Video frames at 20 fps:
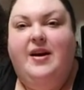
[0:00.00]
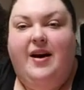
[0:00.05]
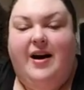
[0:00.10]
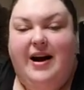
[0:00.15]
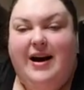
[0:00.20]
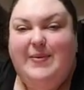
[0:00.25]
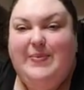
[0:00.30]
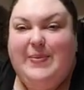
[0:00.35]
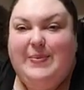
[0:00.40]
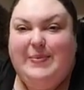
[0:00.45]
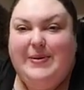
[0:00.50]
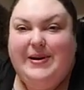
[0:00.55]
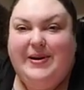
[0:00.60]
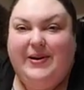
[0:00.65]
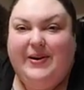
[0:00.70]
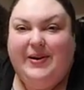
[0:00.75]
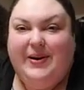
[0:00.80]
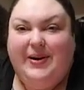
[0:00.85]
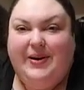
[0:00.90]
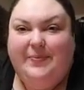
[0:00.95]
Hi, baby
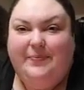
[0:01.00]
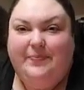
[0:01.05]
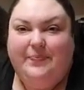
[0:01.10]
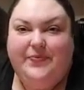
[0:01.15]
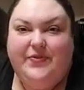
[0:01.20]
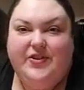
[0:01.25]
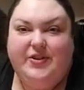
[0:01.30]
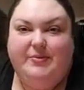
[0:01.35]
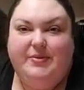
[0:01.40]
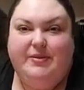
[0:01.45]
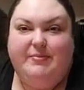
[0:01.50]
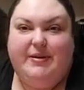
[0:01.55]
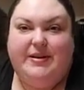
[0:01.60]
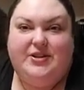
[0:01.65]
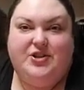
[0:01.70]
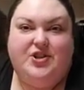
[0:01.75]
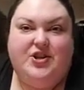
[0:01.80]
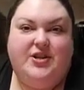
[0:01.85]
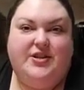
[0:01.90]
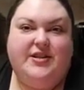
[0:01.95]
girl! Some of the
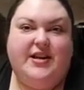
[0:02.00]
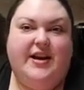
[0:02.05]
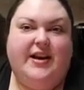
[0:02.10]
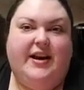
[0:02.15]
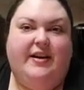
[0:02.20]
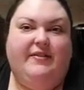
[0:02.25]
best cheesecake